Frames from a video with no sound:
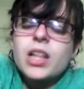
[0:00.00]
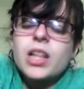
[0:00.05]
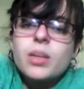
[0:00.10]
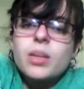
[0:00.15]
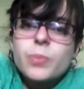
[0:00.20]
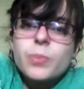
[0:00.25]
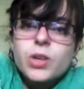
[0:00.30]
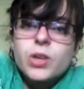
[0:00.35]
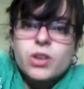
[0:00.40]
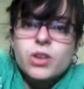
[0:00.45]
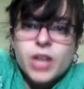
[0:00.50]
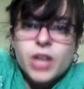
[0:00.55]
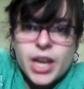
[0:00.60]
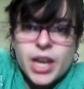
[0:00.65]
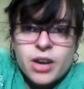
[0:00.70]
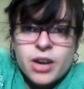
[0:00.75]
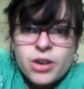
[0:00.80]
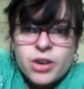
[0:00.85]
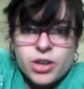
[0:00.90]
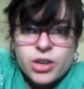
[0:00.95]
develop
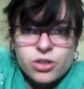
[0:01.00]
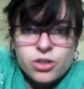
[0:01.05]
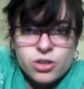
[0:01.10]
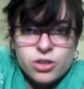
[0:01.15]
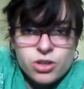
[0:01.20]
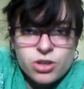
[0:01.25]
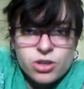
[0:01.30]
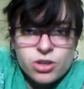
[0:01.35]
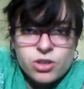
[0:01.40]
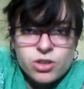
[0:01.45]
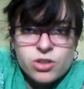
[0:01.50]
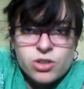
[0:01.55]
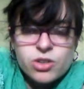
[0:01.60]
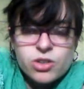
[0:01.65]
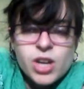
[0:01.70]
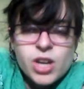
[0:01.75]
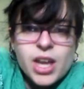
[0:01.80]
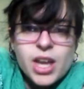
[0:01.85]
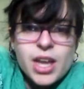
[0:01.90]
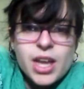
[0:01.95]
your
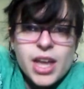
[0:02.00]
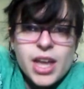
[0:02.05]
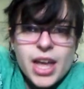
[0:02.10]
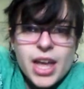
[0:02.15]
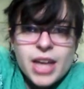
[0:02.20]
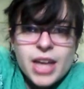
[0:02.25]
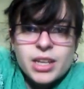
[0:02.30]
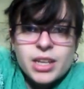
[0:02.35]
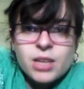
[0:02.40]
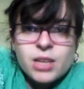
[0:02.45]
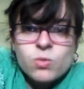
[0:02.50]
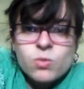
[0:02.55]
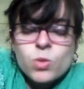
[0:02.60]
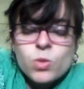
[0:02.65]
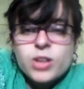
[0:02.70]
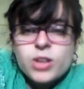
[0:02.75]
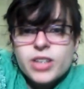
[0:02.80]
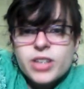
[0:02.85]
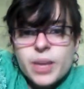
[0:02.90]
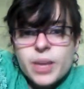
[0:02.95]
characters
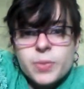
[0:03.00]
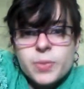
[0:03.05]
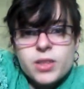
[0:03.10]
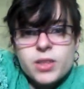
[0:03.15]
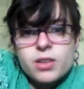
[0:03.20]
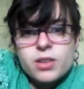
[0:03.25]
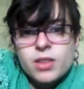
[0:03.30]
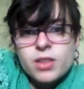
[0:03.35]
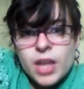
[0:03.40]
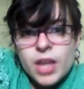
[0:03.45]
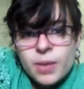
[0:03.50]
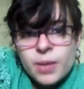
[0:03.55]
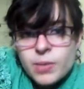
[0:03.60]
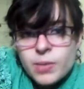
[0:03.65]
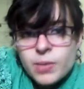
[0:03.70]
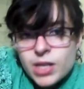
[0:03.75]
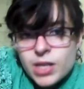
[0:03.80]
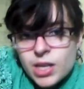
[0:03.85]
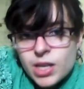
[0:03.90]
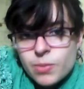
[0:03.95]
and give more depth to
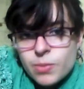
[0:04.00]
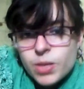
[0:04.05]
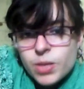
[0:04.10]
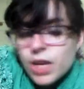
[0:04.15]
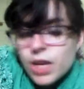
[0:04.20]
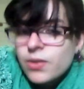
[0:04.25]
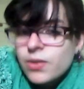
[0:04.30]
them,